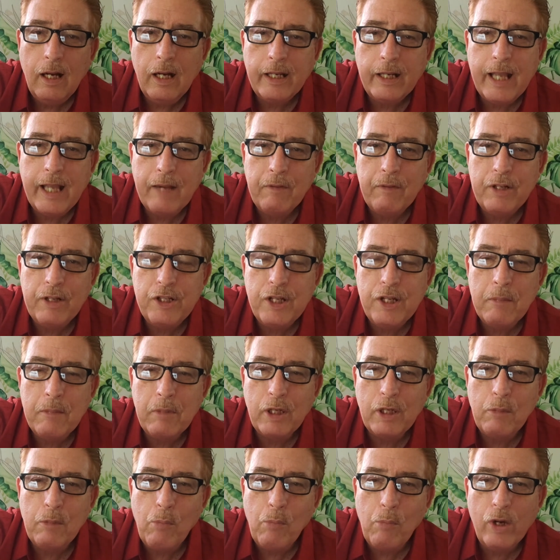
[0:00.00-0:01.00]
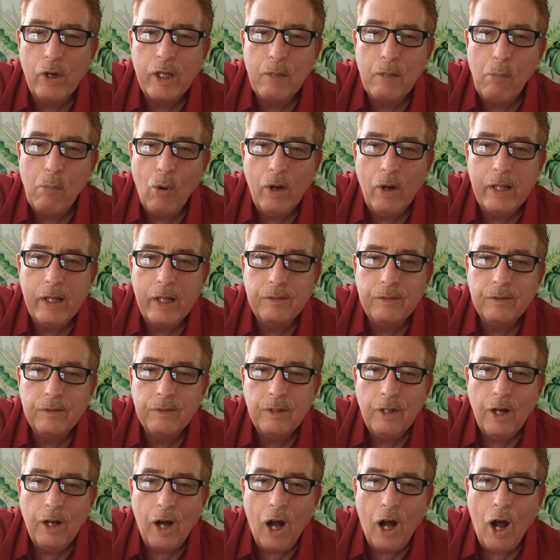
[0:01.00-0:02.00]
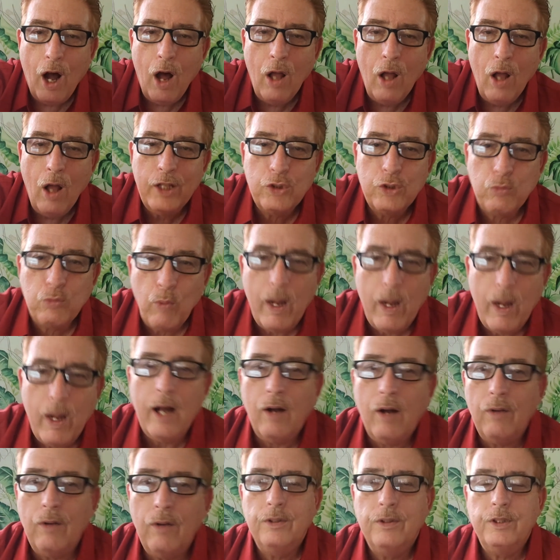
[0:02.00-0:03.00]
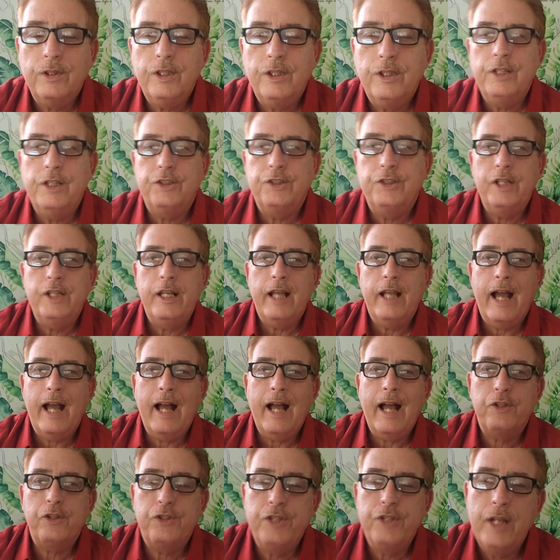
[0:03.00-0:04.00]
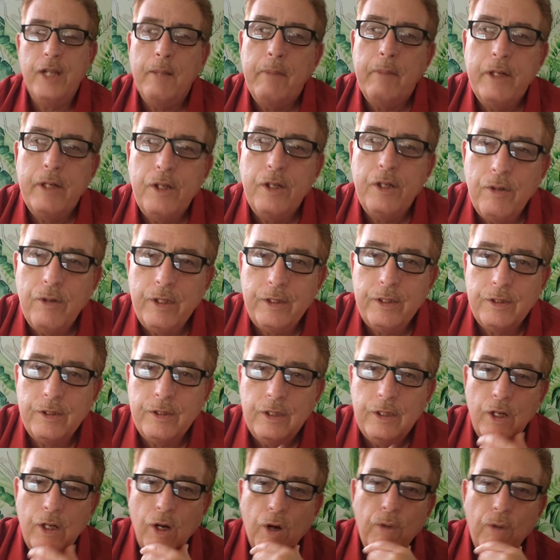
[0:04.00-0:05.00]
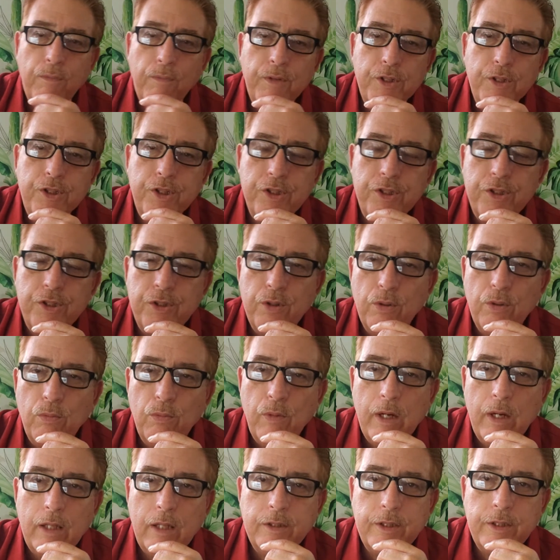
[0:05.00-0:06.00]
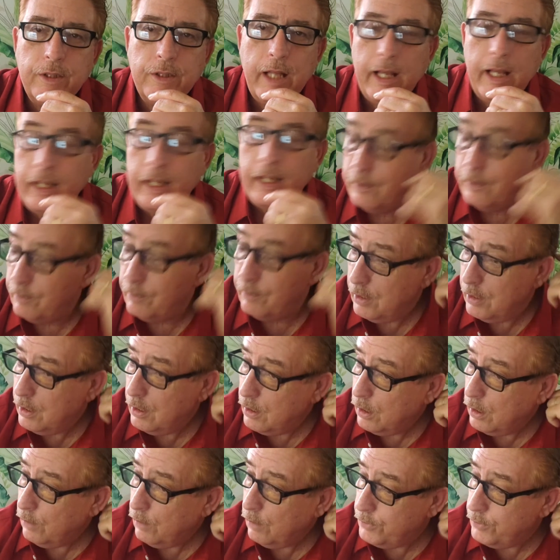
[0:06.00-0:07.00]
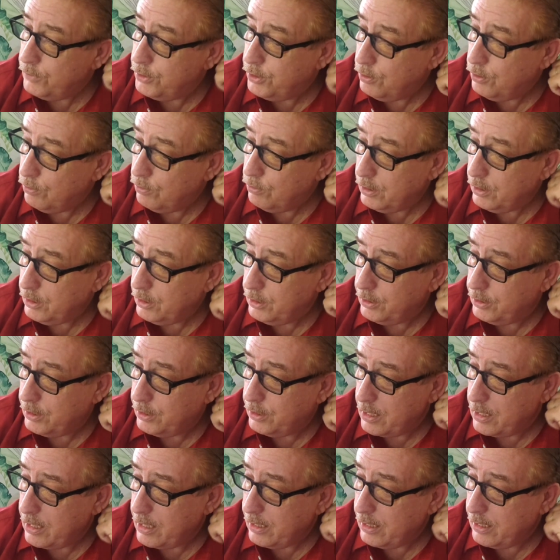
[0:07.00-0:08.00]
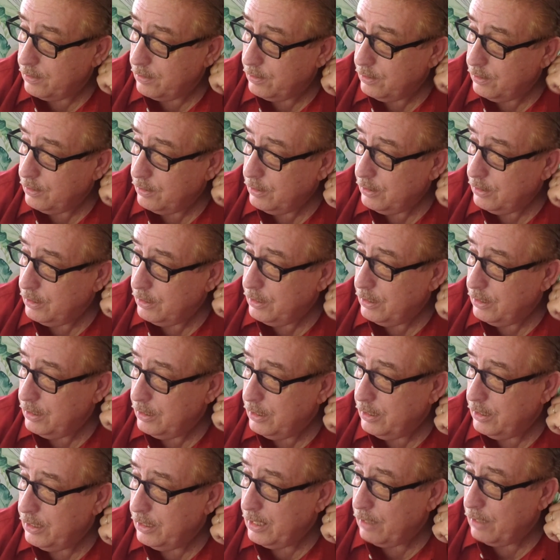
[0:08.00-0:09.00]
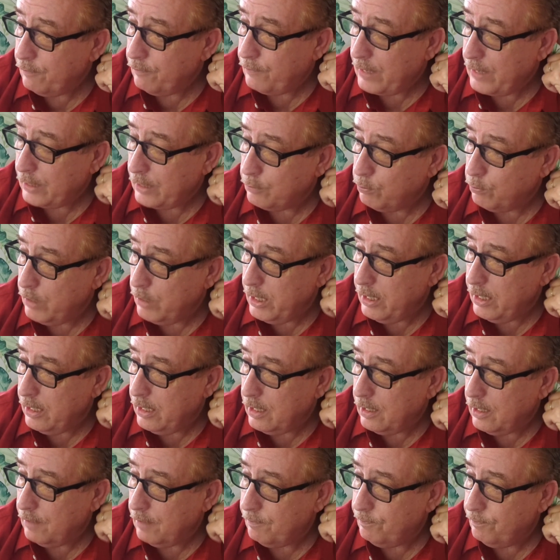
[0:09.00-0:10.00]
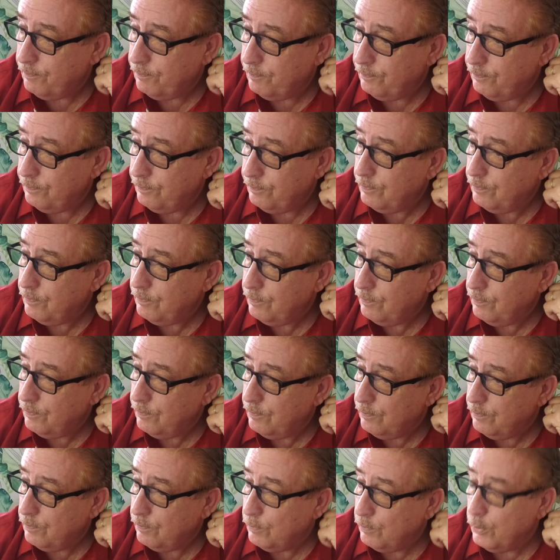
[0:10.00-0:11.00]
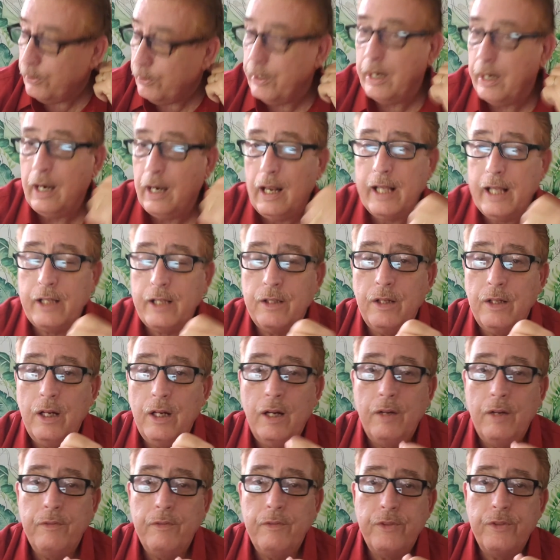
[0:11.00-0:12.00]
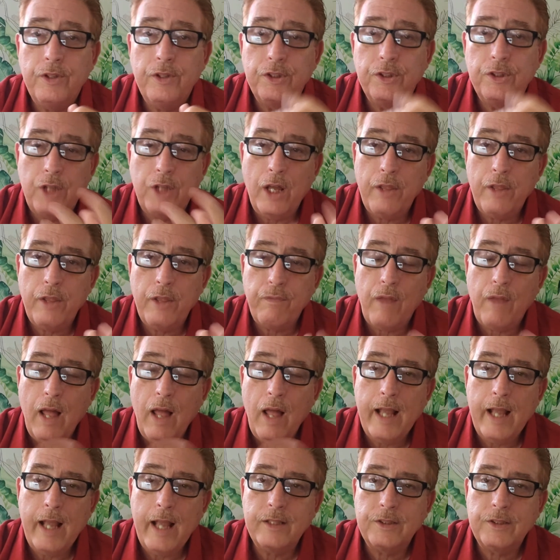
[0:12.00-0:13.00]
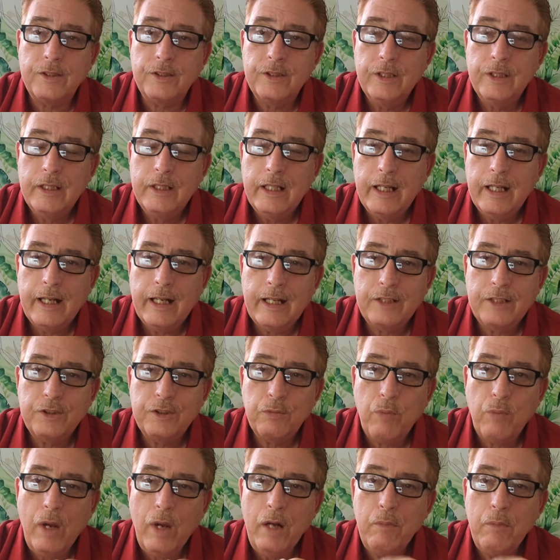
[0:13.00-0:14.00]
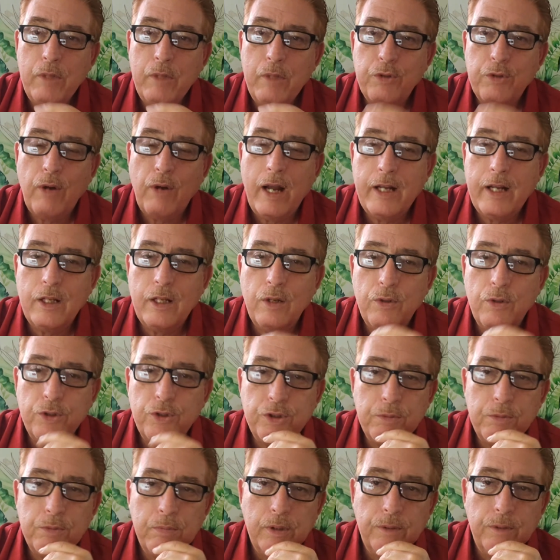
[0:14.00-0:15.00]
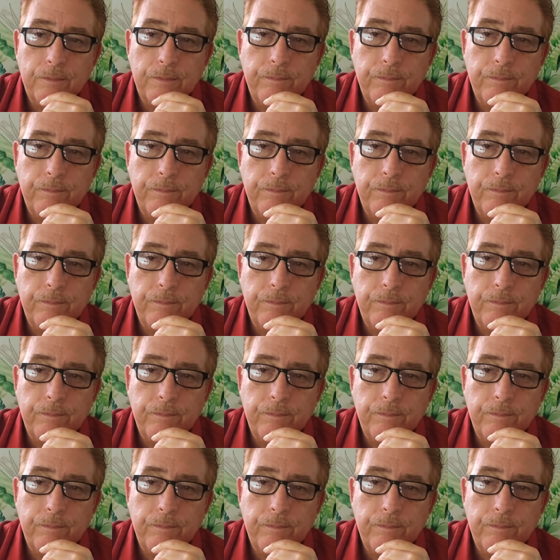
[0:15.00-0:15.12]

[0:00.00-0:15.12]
Kevin and Jim, good morning. All is well. Good to see you. How's Gemma doing? Hopefully she's doing well today, and hopefully she's doing good today. Yeah, in fact, we Ruth and I saw the flights, and I said, why don't we try to go to Cebu?